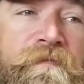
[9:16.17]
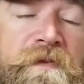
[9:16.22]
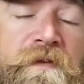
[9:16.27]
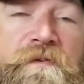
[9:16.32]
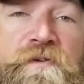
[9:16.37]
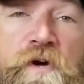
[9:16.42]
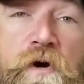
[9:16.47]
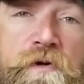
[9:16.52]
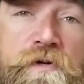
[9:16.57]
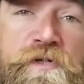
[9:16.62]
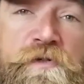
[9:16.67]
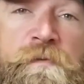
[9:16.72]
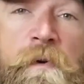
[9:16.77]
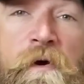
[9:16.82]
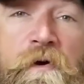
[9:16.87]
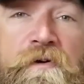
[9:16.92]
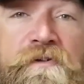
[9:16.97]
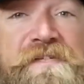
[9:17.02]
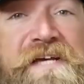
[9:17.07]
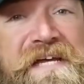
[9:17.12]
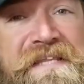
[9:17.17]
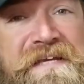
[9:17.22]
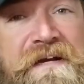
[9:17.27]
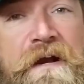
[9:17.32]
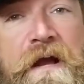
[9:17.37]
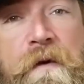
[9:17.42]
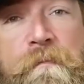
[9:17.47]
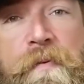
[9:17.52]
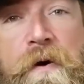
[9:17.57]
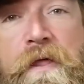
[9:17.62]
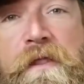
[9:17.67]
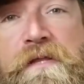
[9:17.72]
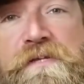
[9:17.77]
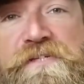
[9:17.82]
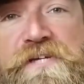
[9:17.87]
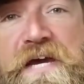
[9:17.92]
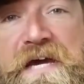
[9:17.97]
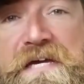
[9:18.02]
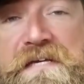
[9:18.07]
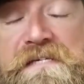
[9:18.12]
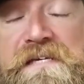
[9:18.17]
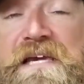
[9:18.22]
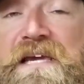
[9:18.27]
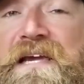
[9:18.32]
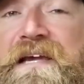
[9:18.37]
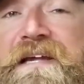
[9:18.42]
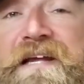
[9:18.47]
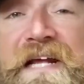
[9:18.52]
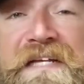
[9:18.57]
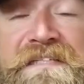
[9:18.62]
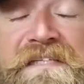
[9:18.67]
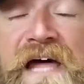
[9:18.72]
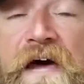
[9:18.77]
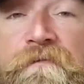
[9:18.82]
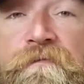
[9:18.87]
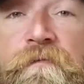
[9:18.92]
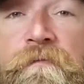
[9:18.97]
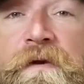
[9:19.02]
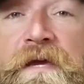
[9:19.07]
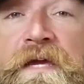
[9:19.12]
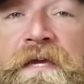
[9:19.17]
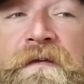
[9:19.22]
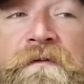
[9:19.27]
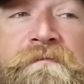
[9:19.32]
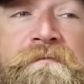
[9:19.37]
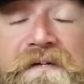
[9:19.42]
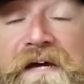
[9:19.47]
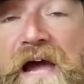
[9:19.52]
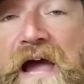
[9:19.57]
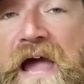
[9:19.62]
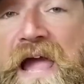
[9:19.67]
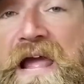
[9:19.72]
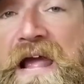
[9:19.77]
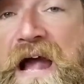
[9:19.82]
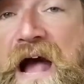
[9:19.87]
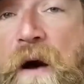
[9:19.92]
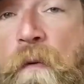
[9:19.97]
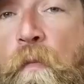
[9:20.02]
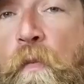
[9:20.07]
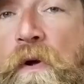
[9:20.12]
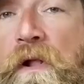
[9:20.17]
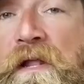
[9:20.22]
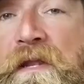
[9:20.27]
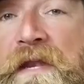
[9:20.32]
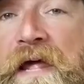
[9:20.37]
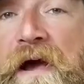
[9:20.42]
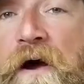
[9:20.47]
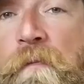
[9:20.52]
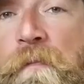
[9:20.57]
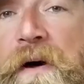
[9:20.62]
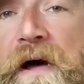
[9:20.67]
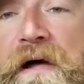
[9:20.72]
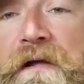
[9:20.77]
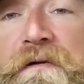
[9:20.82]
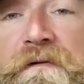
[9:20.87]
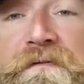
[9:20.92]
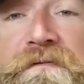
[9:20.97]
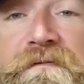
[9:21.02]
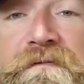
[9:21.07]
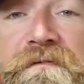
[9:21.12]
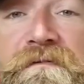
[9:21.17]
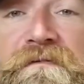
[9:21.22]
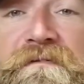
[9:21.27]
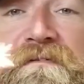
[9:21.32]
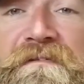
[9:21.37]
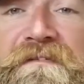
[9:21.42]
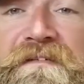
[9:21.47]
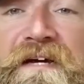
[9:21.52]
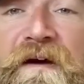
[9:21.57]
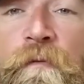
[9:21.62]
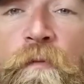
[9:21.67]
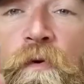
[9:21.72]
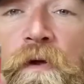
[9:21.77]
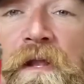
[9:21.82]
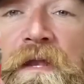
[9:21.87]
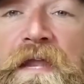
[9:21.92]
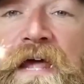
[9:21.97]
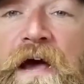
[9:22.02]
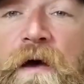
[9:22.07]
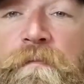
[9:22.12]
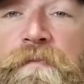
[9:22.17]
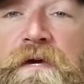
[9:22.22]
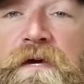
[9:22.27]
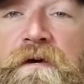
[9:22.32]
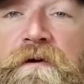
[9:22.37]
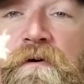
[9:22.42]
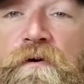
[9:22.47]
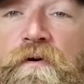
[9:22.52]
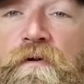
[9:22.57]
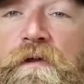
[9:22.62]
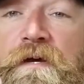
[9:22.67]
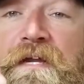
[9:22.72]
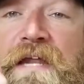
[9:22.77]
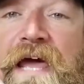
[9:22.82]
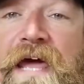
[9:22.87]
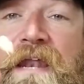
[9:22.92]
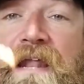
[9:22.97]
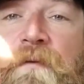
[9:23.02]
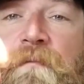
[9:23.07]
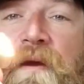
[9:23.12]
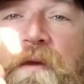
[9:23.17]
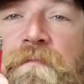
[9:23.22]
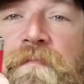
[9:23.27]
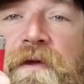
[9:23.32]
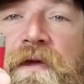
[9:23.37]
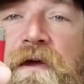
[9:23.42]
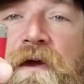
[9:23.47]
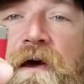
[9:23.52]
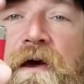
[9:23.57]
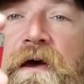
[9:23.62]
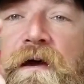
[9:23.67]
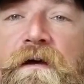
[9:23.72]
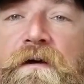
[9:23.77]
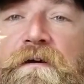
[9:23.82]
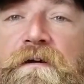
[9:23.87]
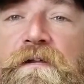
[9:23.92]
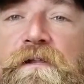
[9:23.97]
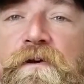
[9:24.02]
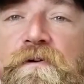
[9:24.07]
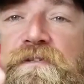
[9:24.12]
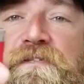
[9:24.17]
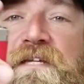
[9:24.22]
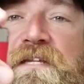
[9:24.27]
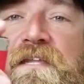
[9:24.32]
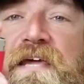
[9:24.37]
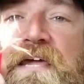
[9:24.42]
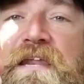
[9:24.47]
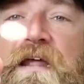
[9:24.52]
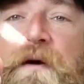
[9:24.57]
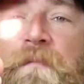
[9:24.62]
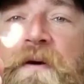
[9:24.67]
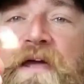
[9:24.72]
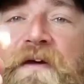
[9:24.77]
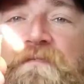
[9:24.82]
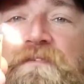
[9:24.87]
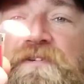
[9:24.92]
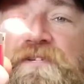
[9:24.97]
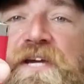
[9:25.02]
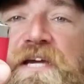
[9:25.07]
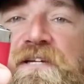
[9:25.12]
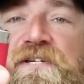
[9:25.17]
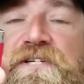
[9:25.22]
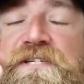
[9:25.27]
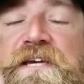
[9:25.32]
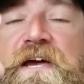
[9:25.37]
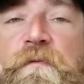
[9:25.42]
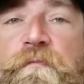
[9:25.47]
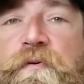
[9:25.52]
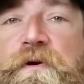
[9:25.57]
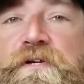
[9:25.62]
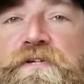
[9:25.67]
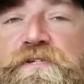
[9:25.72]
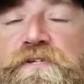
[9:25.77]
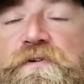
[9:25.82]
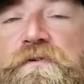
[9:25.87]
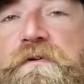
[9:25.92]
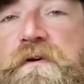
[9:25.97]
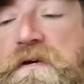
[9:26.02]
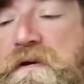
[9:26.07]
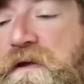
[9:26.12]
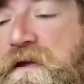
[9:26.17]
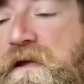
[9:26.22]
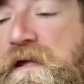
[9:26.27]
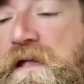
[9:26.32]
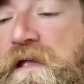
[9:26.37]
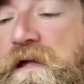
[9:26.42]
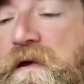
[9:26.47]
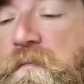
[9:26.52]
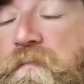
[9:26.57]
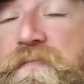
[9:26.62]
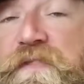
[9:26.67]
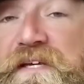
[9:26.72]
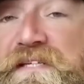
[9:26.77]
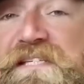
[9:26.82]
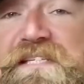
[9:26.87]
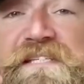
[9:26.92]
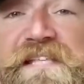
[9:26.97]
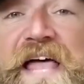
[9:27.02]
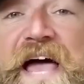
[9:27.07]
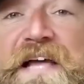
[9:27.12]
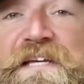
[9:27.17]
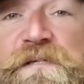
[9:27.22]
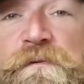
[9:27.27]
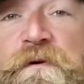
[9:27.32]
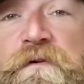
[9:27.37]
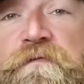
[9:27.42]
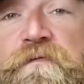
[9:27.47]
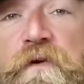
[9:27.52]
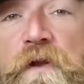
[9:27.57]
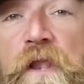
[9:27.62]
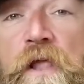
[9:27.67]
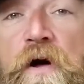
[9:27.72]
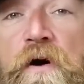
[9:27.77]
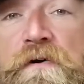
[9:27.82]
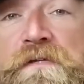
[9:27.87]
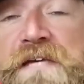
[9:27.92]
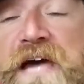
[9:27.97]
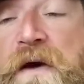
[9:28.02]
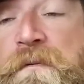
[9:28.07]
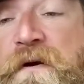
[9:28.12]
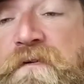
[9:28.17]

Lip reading: To all you smokers out there, I apologize. It's not for me. Hey, I'm willing to help out. I'm willing to help you. Oh, look at that. It might be close to dead. I might have to change this out pretty soon. This has lasted me for a long time.